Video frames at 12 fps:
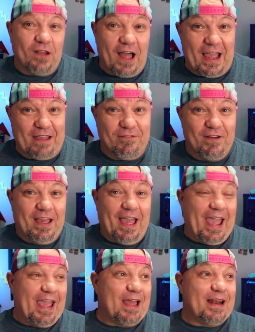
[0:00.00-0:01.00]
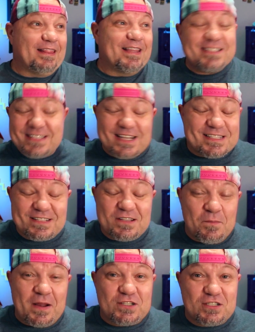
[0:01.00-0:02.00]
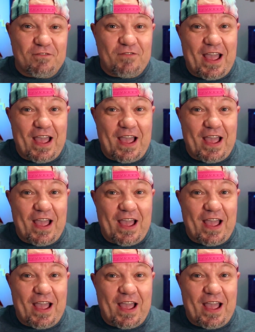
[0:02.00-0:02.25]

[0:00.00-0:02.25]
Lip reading: life. And this doesn't diminish the